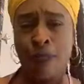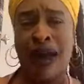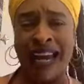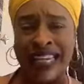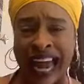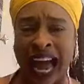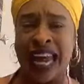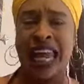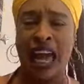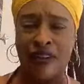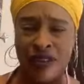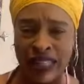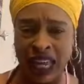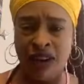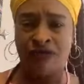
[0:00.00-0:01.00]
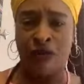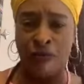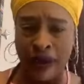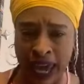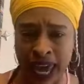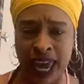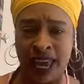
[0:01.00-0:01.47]
thing my daddy ever did
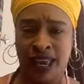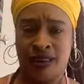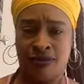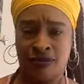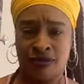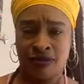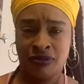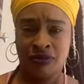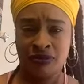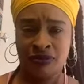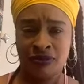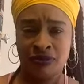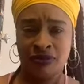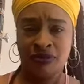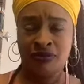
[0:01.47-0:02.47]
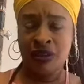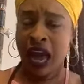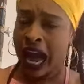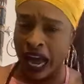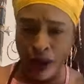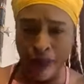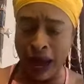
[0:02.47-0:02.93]
for me
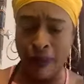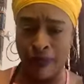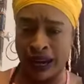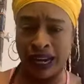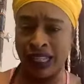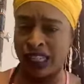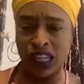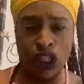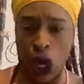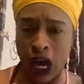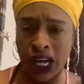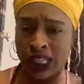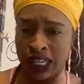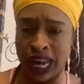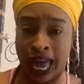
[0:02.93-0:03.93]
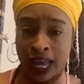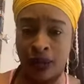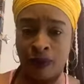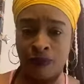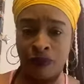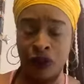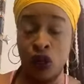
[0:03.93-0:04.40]
and my brothers, because all of us are
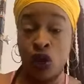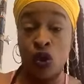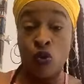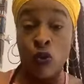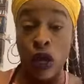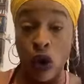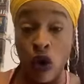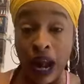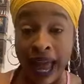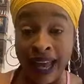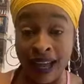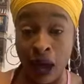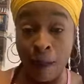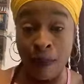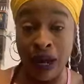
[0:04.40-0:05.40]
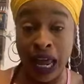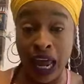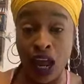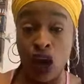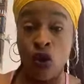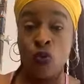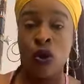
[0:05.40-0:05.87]
like, we don't like
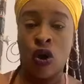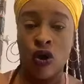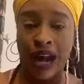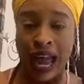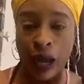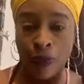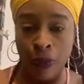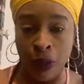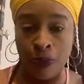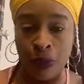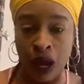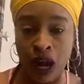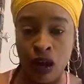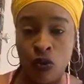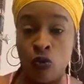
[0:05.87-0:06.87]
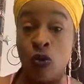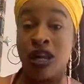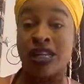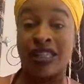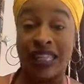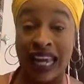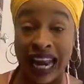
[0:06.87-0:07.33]
company. We don't like people.
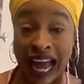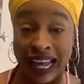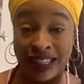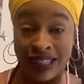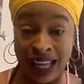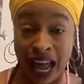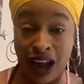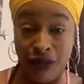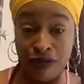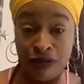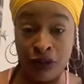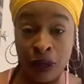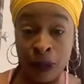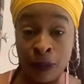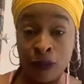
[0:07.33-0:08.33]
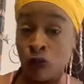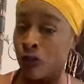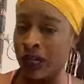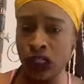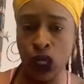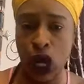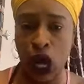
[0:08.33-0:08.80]
We just stay to ourselves.
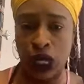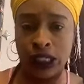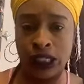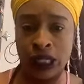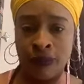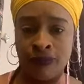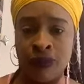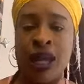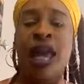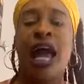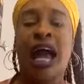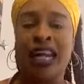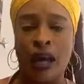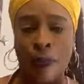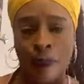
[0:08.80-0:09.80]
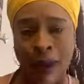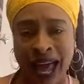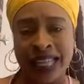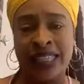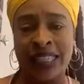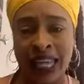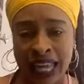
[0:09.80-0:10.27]
We talk. And the
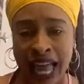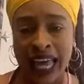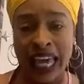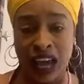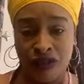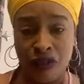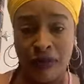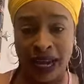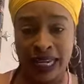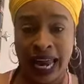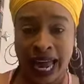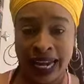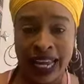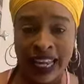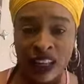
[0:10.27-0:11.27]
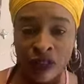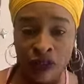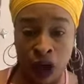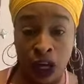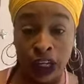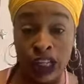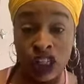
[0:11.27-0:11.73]
best thing I get from my daddy
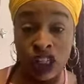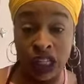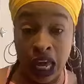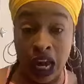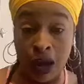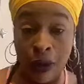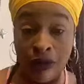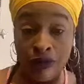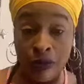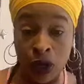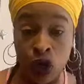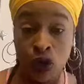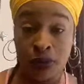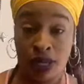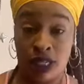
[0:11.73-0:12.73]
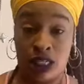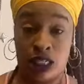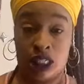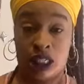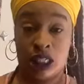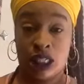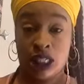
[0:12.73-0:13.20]
is fucking staying away from
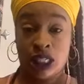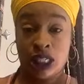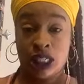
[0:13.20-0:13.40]
humans.